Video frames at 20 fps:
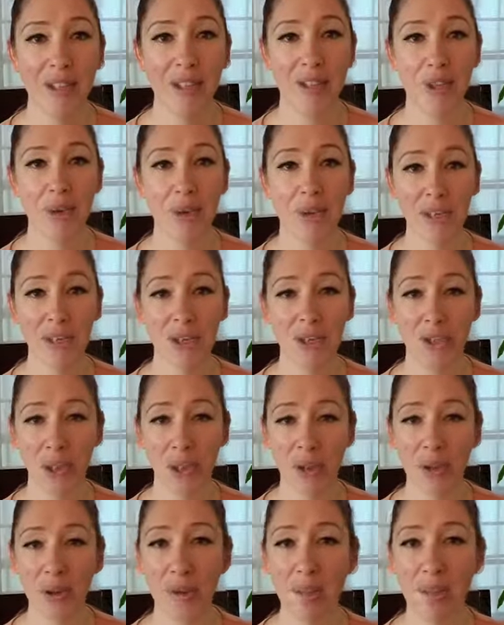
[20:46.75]
you can
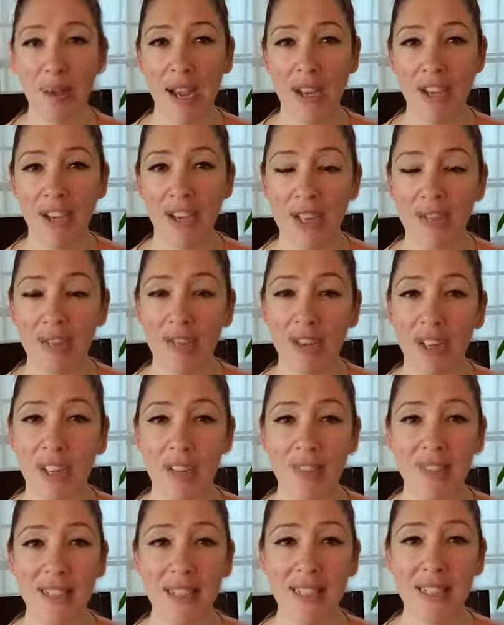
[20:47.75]
show compassion and
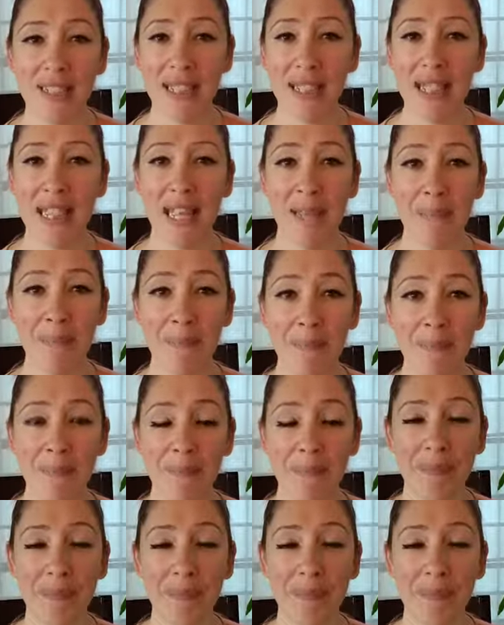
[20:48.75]
forgiveness to them.